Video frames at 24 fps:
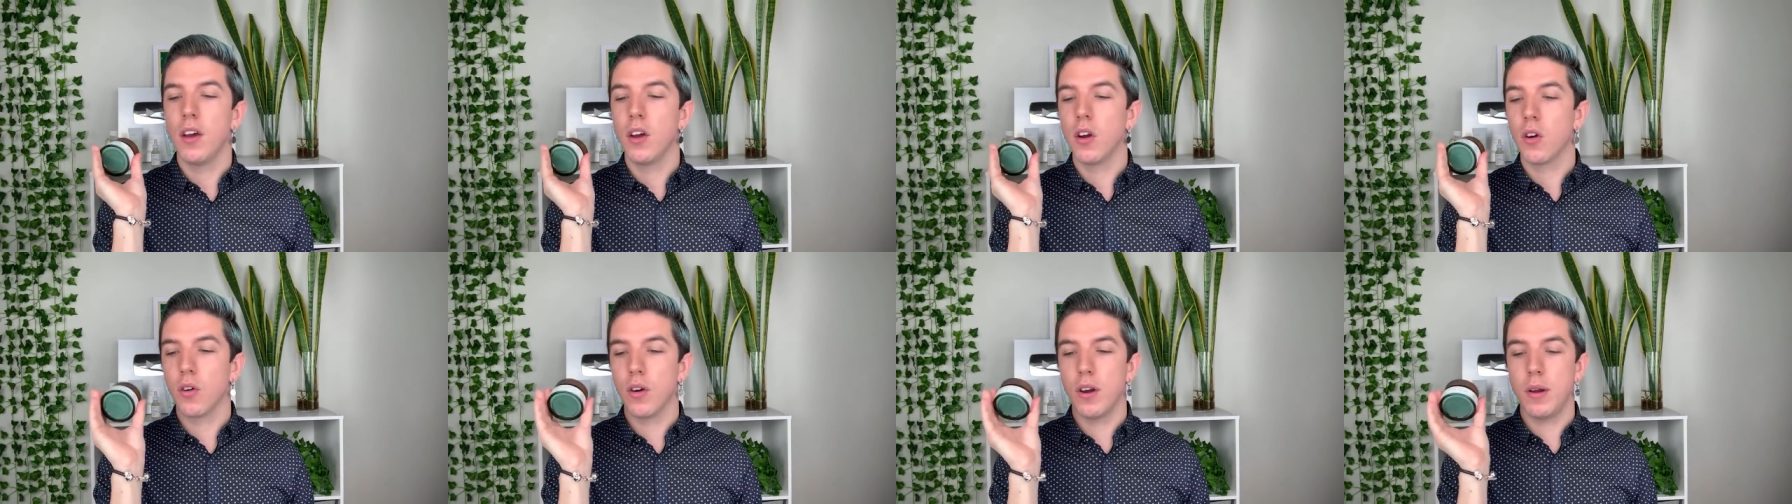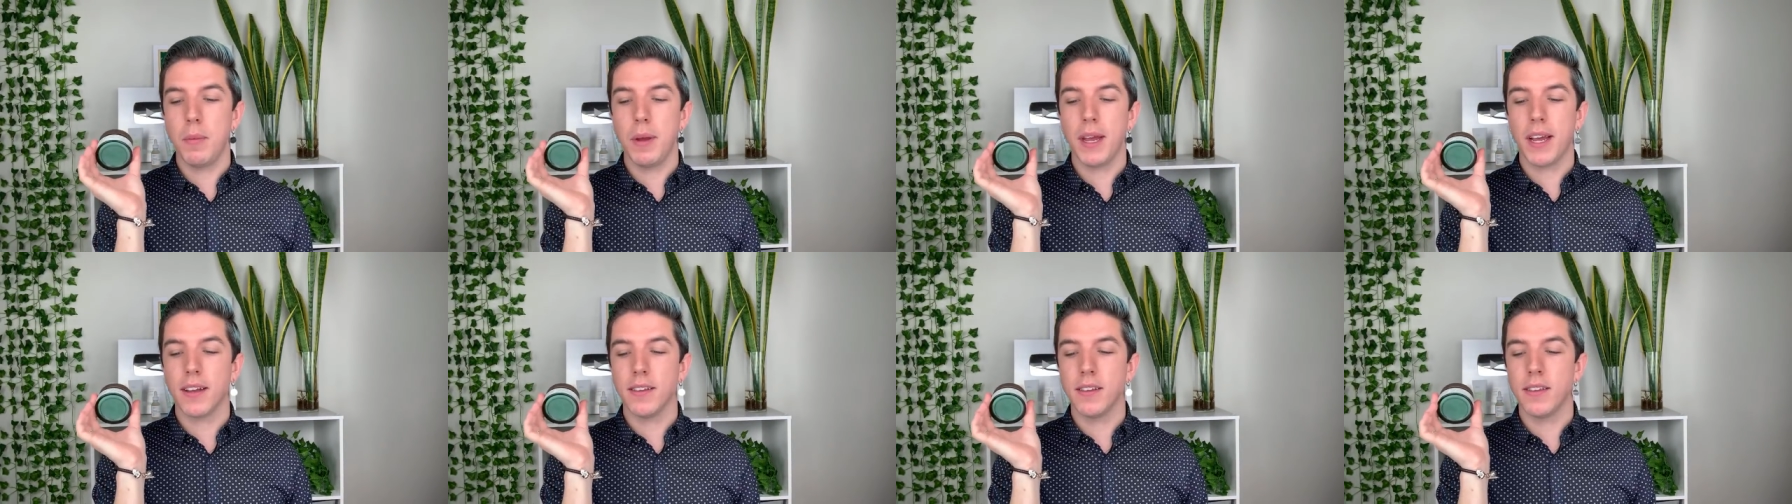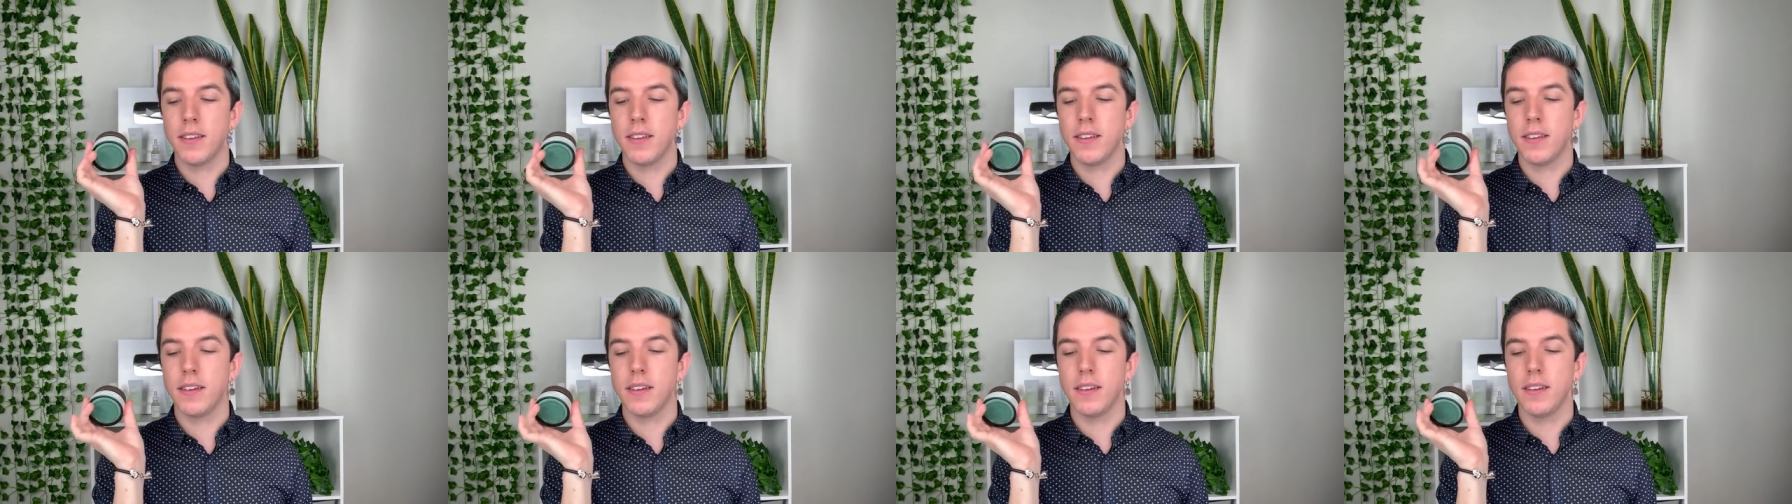creamy
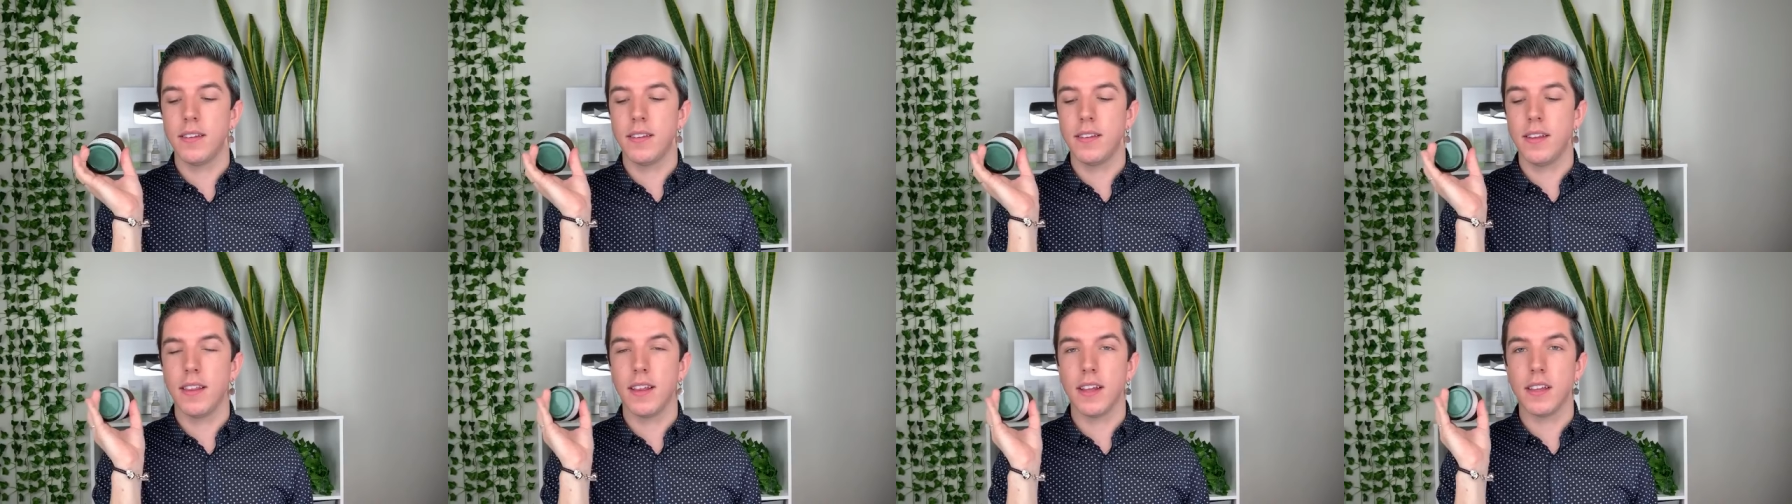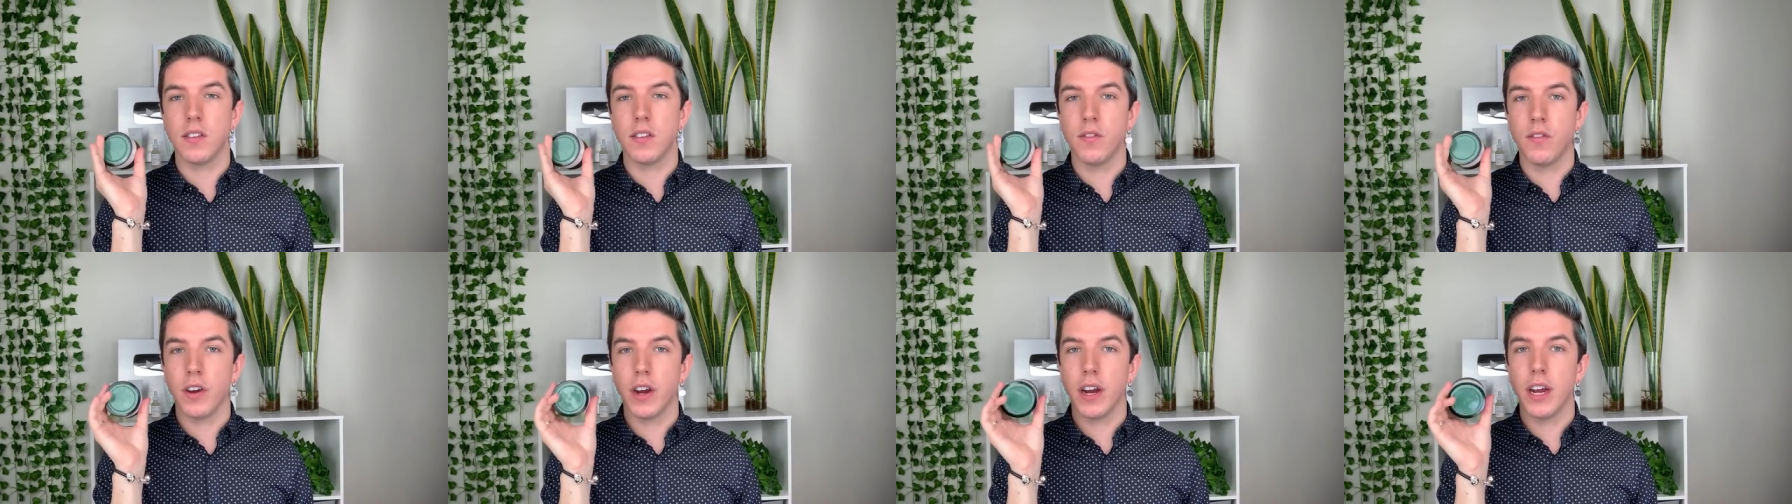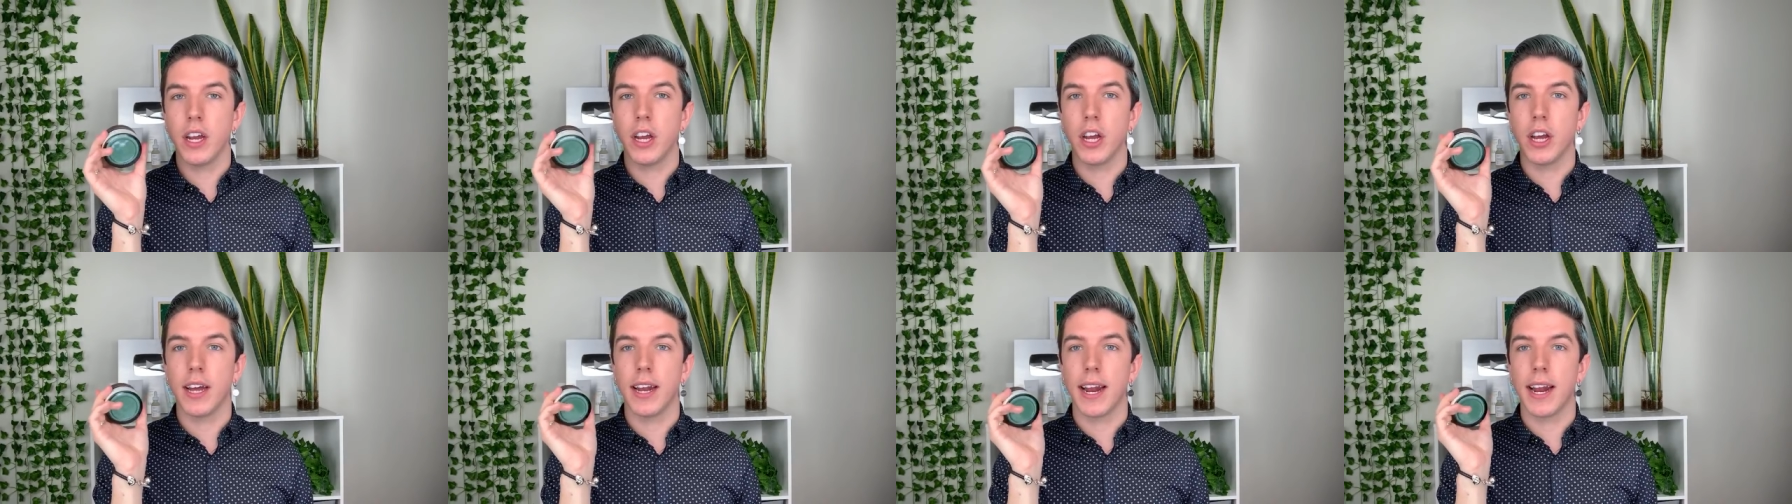consistency that's
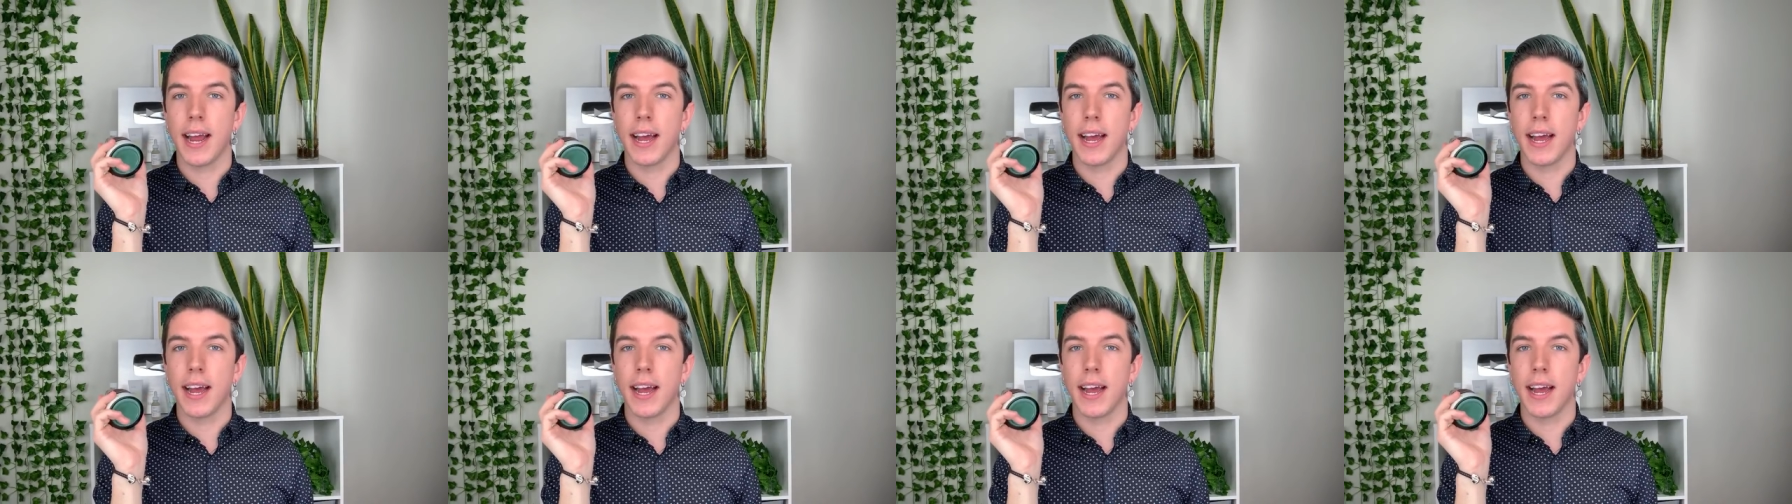very good